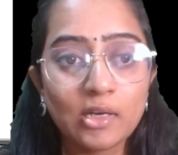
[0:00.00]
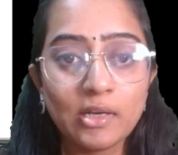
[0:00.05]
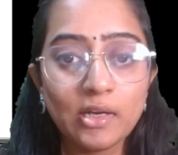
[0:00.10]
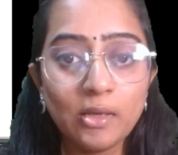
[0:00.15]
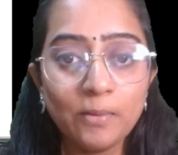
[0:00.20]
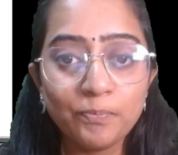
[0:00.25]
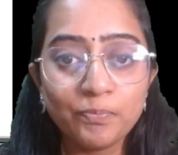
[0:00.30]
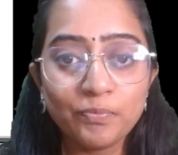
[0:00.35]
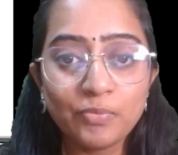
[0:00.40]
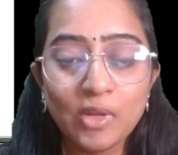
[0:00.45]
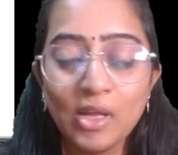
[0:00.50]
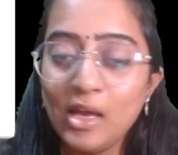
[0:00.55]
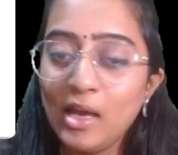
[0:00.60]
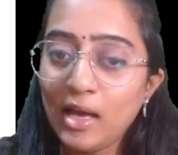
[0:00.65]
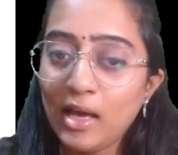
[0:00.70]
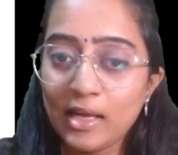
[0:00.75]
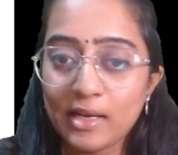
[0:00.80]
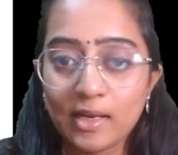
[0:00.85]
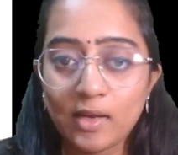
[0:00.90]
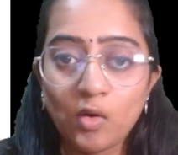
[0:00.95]
Okay?
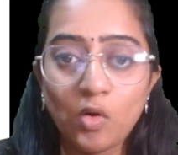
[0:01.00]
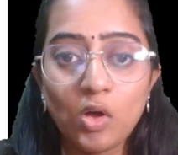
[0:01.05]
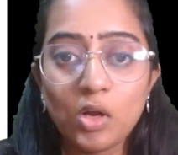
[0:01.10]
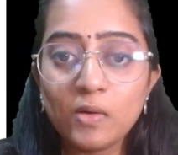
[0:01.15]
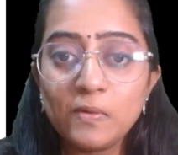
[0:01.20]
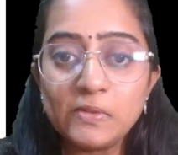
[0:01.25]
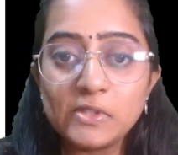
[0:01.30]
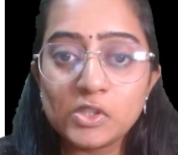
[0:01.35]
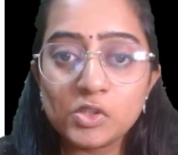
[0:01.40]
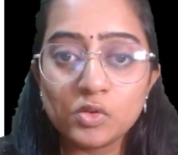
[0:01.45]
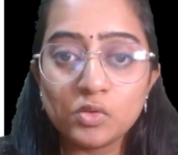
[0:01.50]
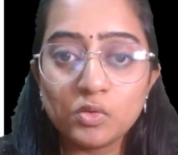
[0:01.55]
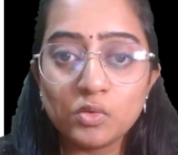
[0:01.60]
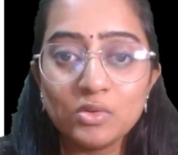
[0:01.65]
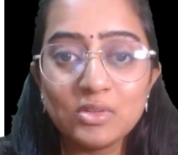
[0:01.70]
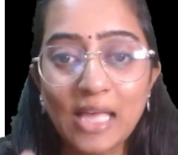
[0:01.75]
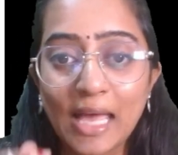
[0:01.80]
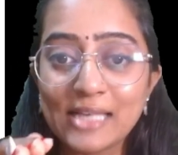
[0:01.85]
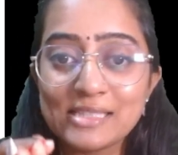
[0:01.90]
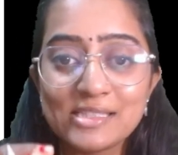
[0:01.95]
Array, all of us
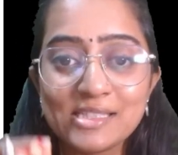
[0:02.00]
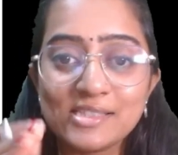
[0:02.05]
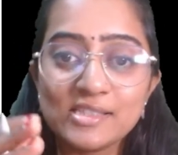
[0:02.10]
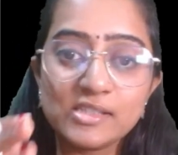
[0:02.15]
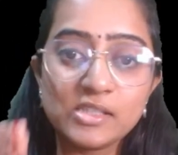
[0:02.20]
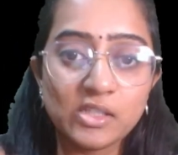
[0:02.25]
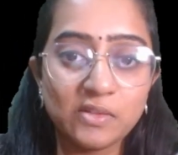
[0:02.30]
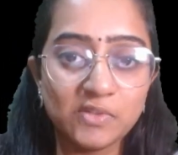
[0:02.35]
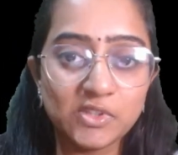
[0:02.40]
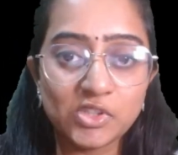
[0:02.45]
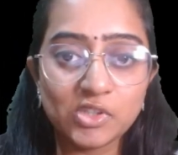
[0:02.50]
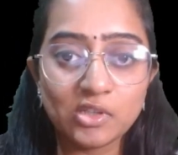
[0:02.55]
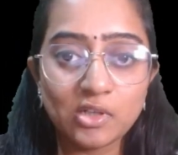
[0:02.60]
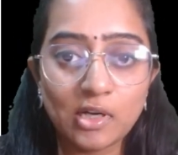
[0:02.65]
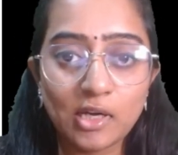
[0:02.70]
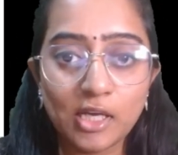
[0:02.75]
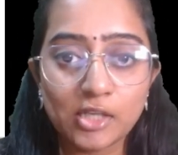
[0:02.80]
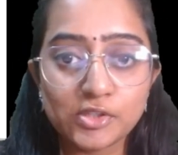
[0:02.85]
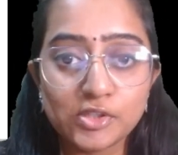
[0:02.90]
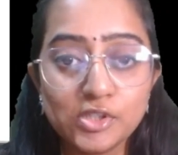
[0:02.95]
know as this is revision
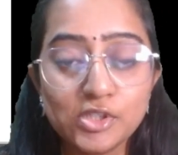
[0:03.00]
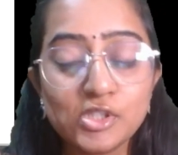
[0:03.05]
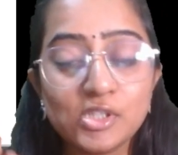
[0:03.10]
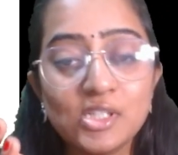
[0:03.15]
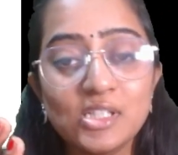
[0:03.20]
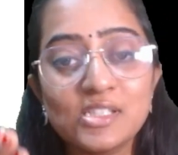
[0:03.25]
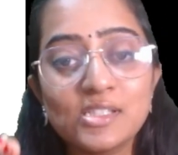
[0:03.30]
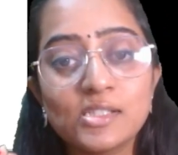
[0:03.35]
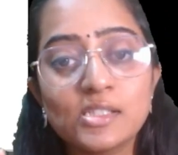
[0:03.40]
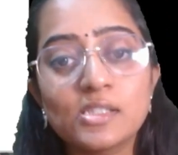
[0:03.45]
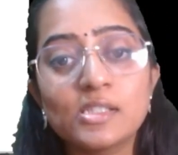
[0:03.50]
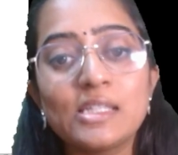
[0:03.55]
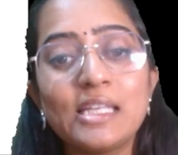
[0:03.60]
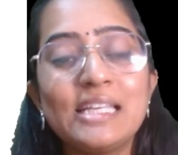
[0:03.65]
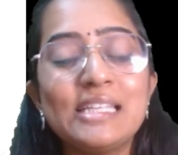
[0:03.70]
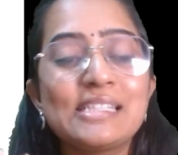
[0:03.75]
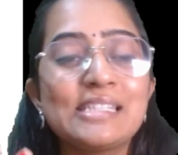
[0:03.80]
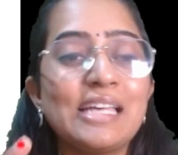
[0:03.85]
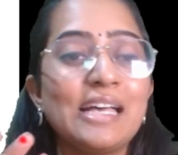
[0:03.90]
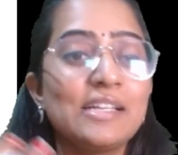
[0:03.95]
classes, this
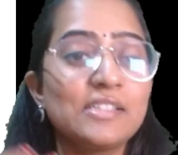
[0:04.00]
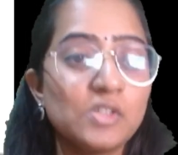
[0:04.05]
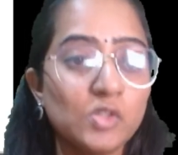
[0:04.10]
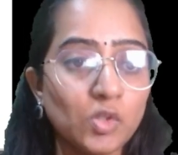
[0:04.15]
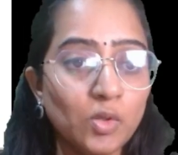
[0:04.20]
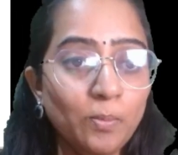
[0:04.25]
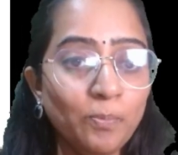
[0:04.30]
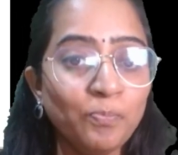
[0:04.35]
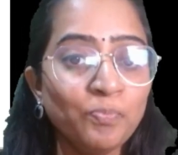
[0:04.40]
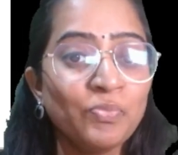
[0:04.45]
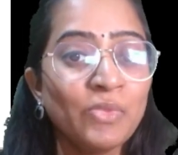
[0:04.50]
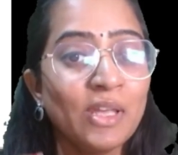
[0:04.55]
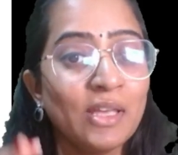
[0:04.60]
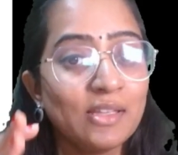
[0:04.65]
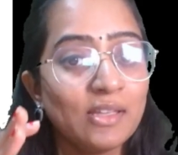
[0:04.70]
is assumed